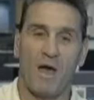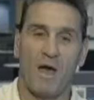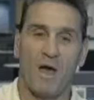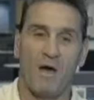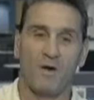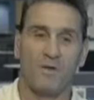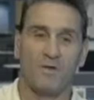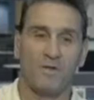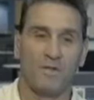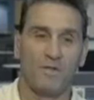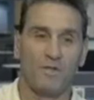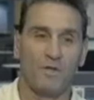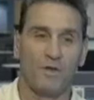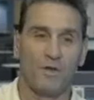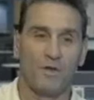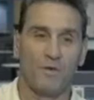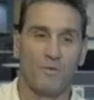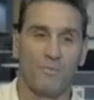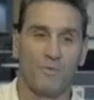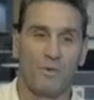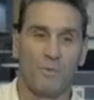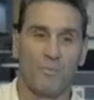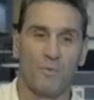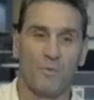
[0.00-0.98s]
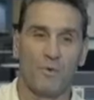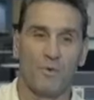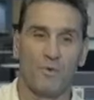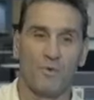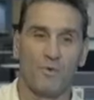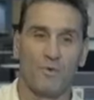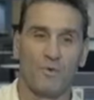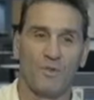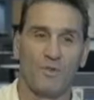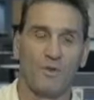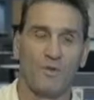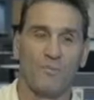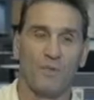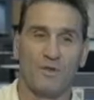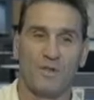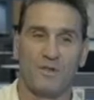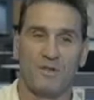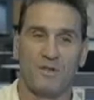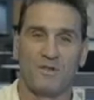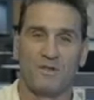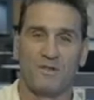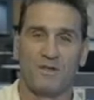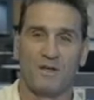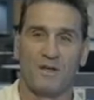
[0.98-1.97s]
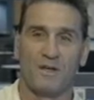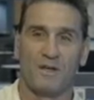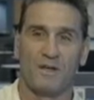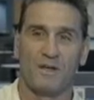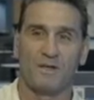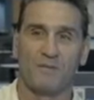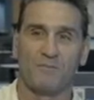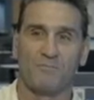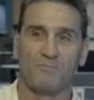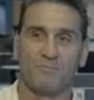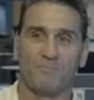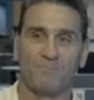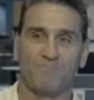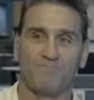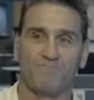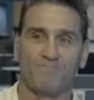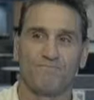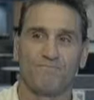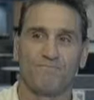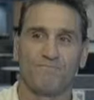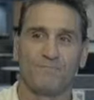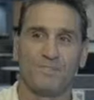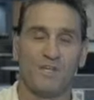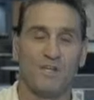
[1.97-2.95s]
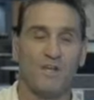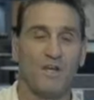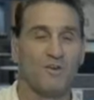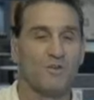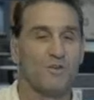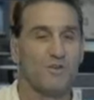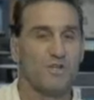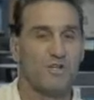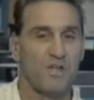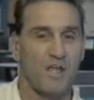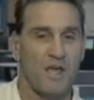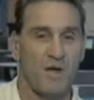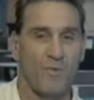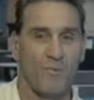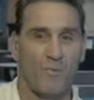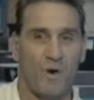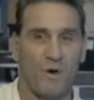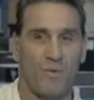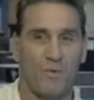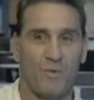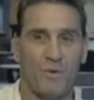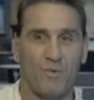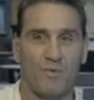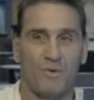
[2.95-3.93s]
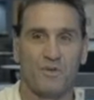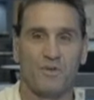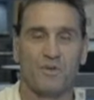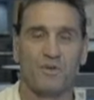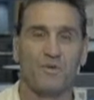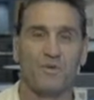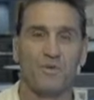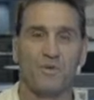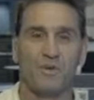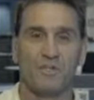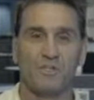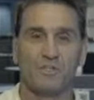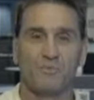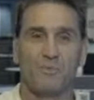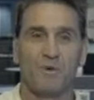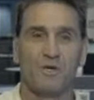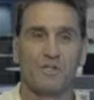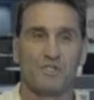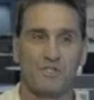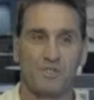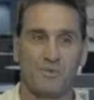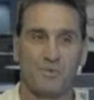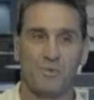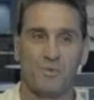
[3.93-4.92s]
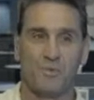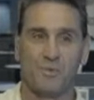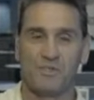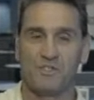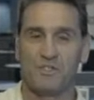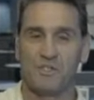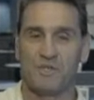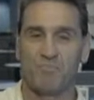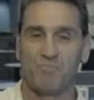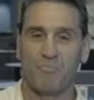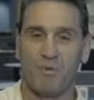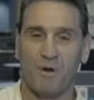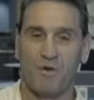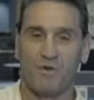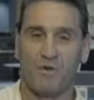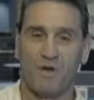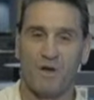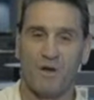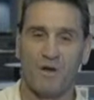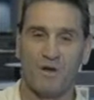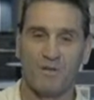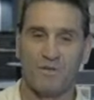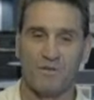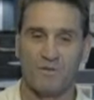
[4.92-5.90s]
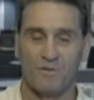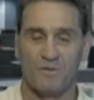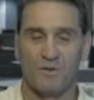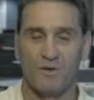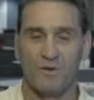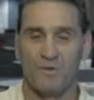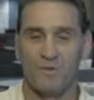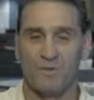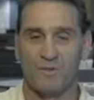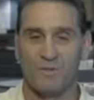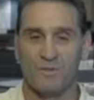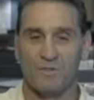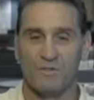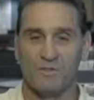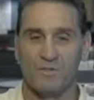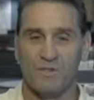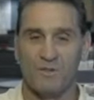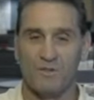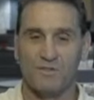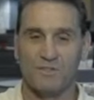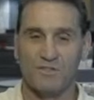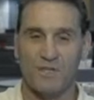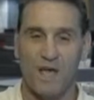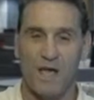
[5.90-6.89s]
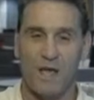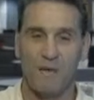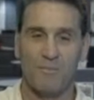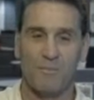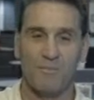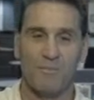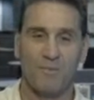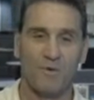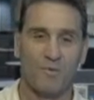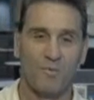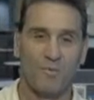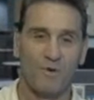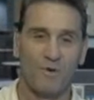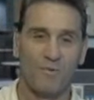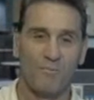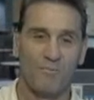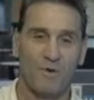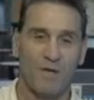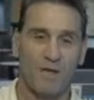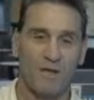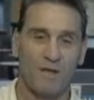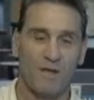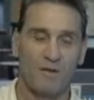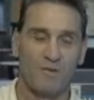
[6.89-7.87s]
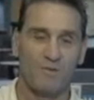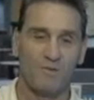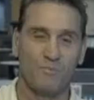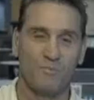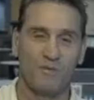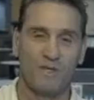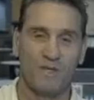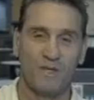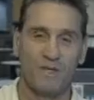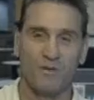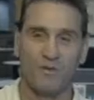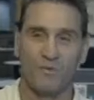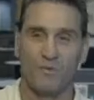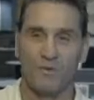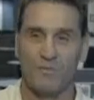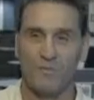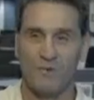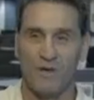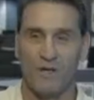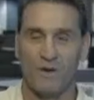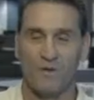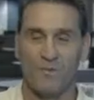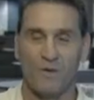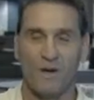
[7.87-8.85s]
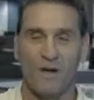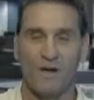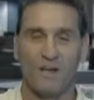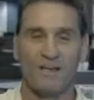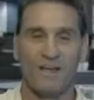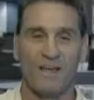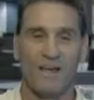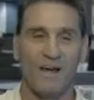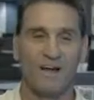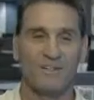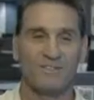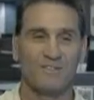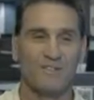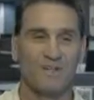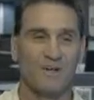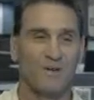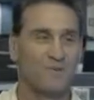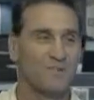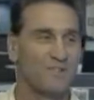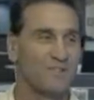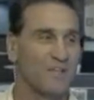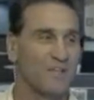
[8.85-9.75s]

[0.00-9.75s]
out, you know, people were a little bit, didn't understand what we were doing, especially when we said bare knuckle, no rules, no time limit, one man, two man enter, one man and walk out. So